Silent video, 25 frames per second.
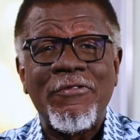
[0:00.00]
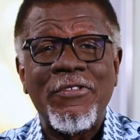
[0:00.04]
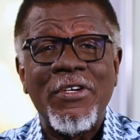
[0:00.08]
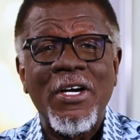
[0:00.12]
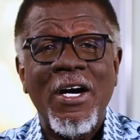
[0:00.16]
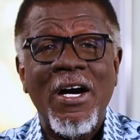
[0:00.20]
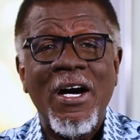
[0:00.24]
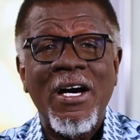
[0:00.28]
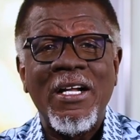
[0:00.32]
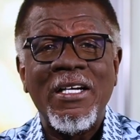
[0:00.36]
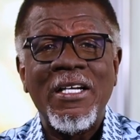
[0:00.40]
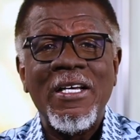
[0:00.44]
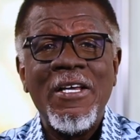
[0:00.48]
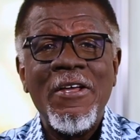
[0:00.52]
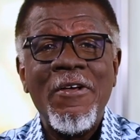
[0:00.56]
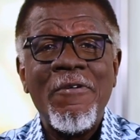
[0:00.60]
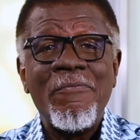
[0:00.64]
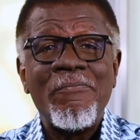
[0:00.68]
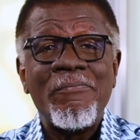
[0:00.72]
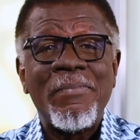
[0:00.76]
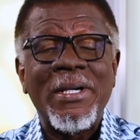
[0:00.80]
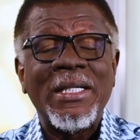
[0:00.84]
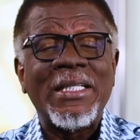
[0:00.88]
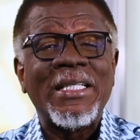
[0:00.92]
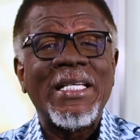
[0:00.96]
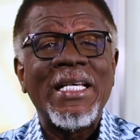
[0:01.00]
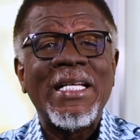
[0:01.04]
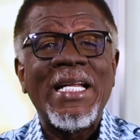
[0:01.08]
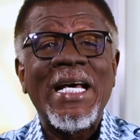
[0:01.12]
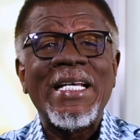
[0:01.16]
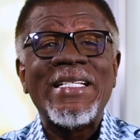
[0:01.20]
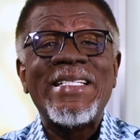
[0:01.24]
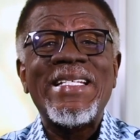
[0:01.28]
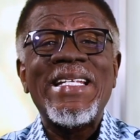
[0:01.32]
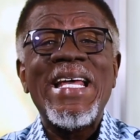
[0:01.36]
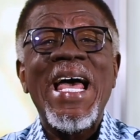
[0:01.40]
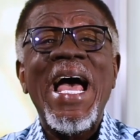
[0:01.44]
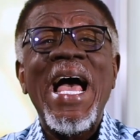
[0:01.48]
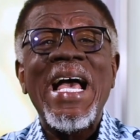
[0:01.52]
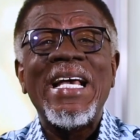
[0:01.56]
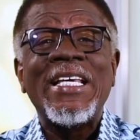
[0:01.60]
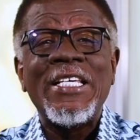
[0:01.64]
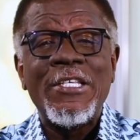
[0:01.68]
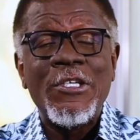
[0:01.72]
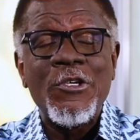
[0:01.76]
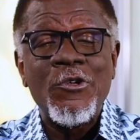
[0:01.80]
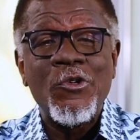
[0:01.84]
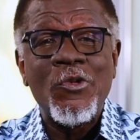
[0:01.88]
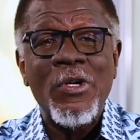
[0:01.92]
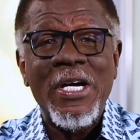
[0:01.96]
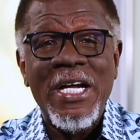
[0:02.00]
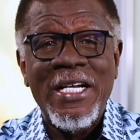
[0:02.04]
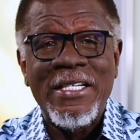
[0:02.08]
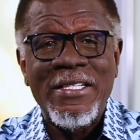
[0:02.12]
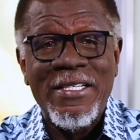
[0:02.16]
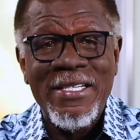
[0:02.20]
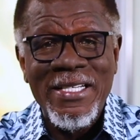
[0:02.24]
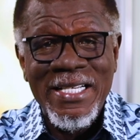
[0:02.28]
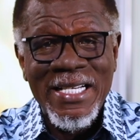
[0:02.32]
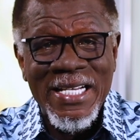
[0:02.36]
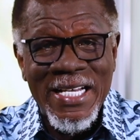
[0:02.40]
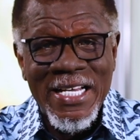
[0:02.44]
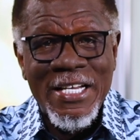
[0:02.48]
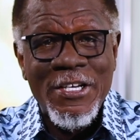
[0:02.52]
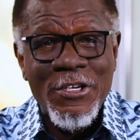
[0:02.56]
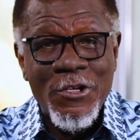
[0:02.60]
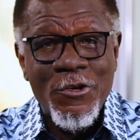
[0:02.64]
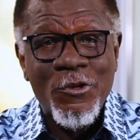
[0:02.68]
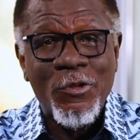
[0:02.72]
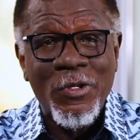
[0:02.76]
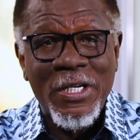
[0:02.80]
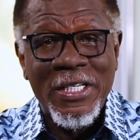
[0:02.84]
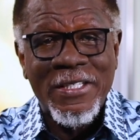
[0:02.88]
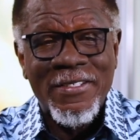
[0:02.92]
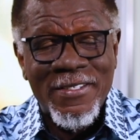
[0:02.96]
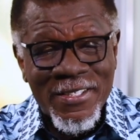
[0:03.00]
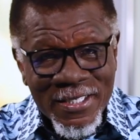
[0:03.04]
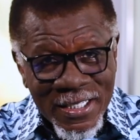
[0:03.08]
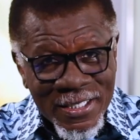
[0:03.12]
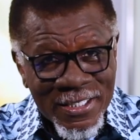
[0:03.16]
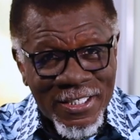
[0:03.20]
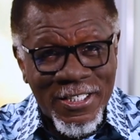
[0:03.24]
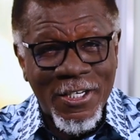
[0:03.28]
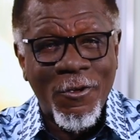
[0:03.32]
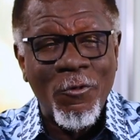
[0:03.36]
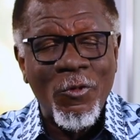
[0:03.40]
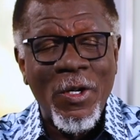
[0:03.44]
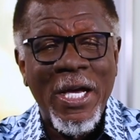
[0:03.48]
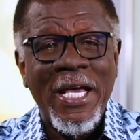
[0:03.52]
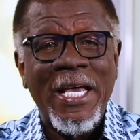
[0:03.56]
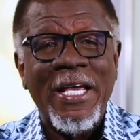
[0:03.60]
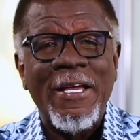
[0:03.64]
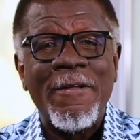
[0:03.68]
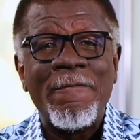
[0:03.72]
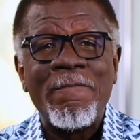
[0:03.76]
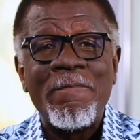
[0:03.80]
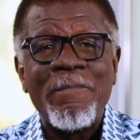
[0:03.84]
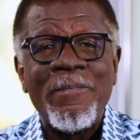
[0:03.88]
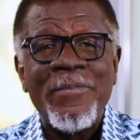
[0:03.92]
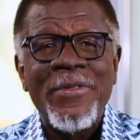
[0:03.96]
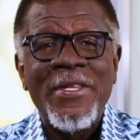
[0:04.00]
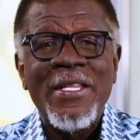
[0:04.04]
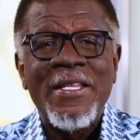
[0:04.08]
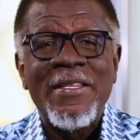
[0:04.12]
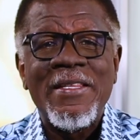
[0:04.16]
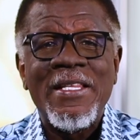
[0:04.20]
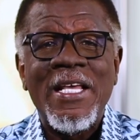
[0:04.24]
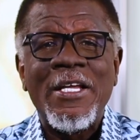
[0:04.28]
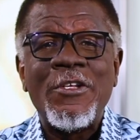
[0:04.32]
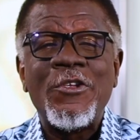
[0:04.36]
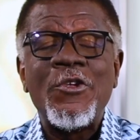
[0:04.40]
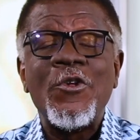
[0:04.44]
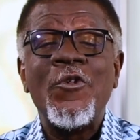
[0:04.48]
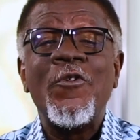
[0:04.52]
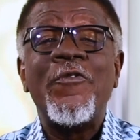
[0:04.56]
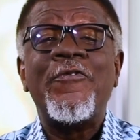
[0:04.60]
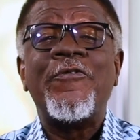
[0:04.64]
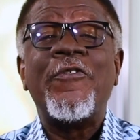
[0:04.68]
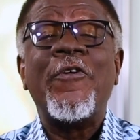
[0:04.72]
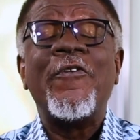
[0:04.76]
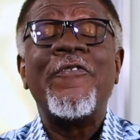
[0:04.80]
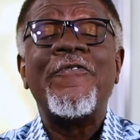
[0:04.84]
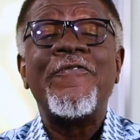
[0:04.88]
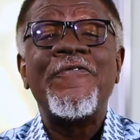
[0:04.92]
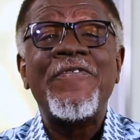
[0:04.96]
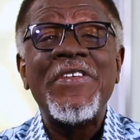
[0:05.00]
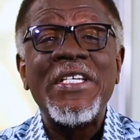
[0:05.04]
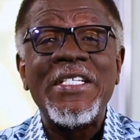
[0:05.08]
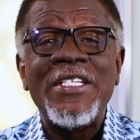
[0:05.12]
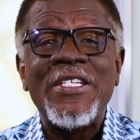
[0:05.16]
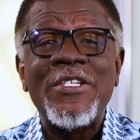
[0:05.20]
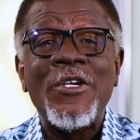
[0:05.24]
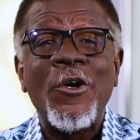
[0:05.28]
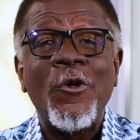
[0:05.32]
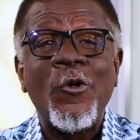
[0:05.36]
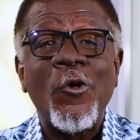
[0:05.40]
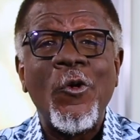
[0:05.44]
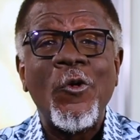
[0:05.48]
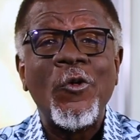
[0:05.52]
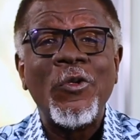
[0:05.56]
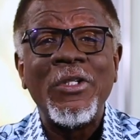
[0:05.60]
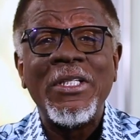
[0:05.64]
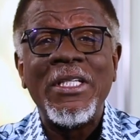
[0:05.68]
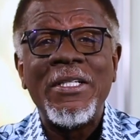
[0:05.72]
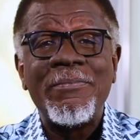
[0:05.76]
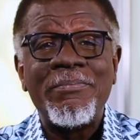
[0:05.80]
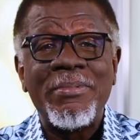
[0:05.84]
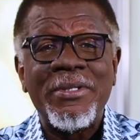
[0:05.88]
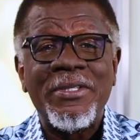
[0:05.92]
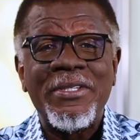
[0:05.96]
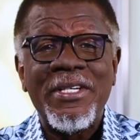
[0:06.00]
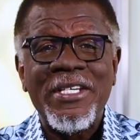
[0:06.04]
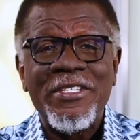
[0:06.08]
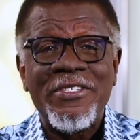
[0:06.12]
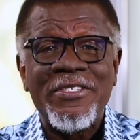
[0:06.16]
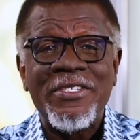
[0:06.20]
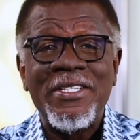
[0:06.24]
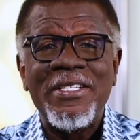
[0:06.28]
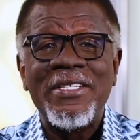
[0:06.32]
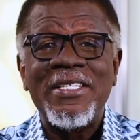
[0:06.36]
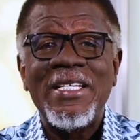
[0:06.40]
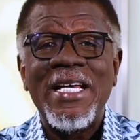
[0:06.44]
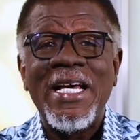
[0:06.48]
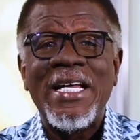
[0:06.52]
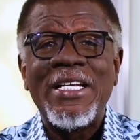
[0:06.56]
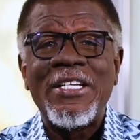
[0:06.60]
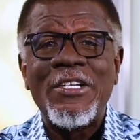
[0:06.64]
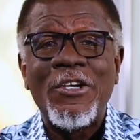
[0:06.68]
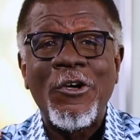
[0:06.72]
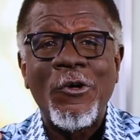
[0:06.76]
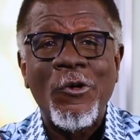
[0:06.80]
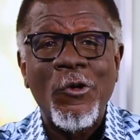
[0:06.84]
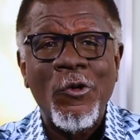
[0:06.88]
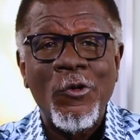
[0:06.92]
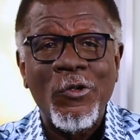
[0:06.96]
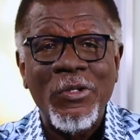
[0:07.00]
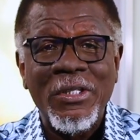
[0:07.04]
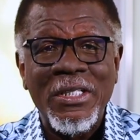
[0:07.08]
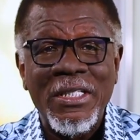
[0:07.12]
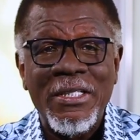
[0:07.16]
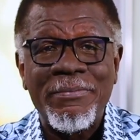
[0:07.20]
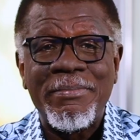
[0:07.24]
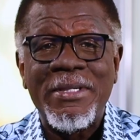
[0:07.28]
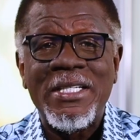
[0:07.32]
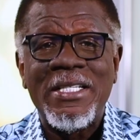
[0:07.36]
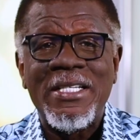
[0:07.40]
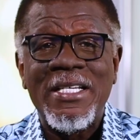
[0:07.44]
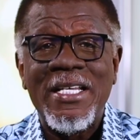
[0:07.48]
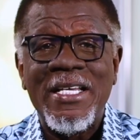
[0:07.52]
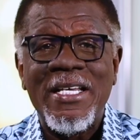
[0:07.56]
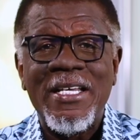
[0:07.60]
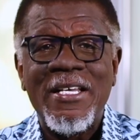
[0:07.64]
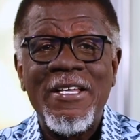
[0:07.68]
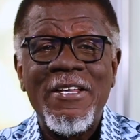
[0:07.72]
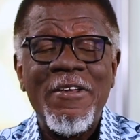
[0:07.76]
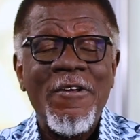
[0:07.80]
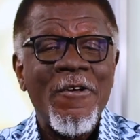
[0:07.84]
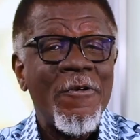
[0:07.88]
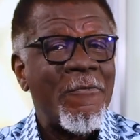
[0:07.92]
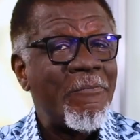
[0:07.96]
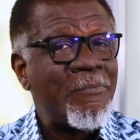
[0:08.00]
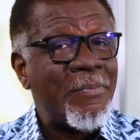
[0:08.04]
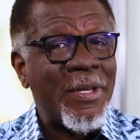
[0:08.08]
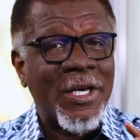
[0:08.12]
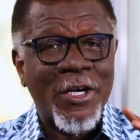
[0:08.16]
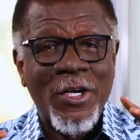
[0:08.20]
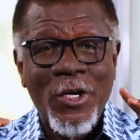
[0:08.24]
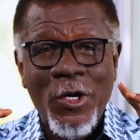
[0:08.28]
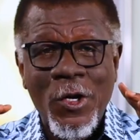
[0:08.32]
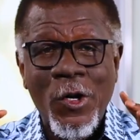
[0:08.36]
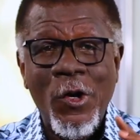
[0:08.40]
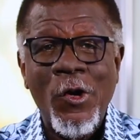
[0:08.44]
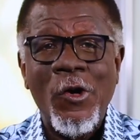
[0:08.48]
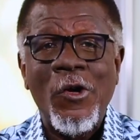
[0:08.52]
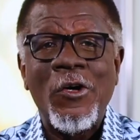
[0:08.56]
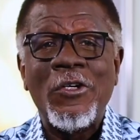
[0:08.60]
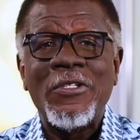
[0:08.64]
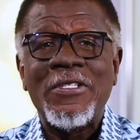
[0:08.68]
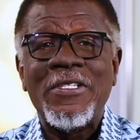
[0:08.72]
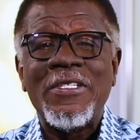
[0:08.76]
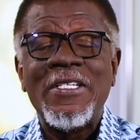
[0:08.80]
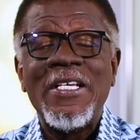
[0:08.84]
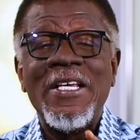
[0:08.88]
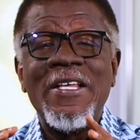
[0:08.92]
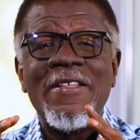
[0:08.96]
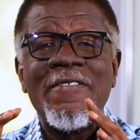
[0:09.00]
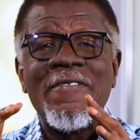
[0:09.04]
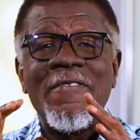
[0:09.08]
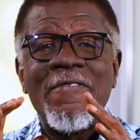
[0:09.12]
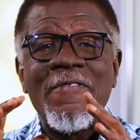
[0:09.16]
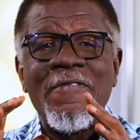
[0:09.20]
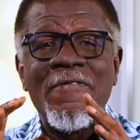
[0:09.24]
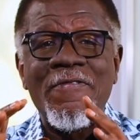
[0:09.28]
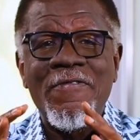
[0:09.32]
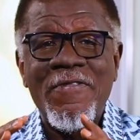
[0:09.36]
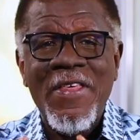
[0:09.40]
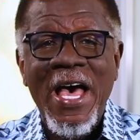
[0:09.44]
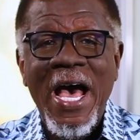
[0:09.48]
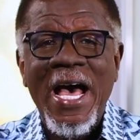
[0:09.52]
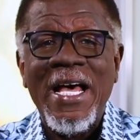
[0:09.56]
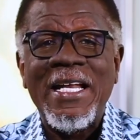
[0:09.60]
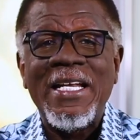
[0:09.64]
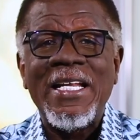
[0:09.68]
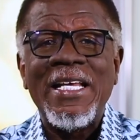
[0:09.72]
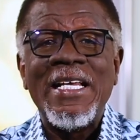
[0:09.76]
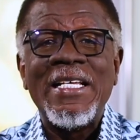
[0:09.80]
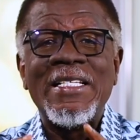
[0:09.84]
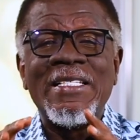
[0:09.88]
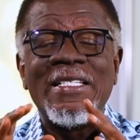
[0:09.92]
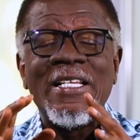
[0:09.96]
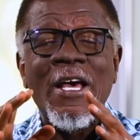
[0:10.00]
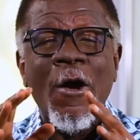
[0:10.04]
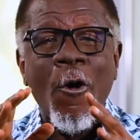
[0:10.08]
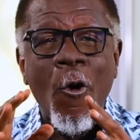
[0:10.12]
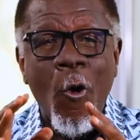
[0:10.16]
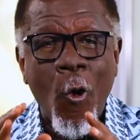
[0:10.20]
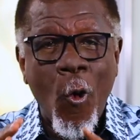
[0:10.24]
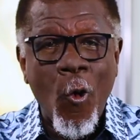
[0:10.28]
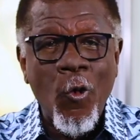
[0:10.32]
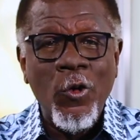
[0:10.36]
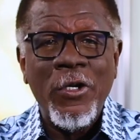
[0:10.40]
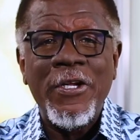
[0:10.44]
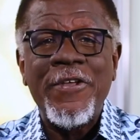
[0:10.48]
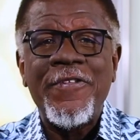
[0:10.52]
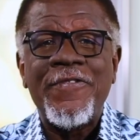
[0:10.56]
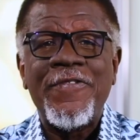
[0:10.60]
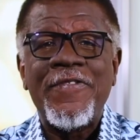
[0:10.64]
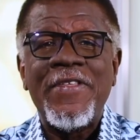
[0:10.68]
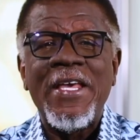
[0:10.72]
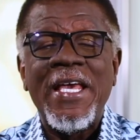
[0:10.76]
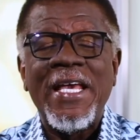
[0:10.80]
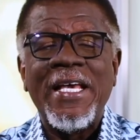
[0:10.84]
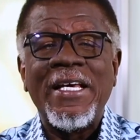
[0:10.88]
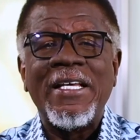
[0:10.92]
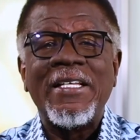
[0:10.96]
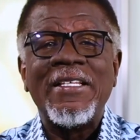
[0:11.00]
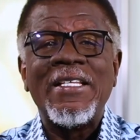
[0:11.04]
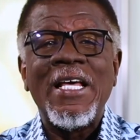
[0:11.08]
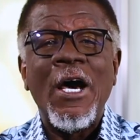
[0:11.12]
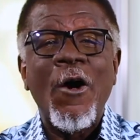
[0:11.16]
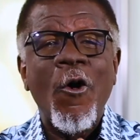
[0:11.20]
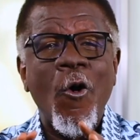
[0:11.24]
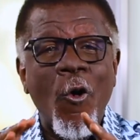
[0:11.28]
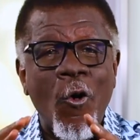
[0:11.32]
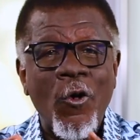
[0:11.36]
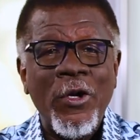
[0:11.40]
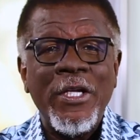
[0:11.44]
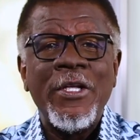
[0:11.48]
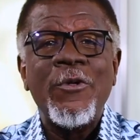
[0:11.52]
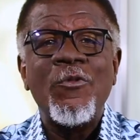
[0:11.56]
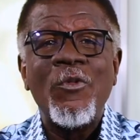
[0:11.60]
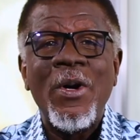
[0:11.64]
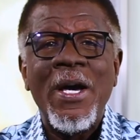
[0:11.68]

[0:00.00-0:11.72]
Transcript: of God, but can attack you and turn you in such a way that you forfeit your own liberation and your own liberty because that is the only thing, the only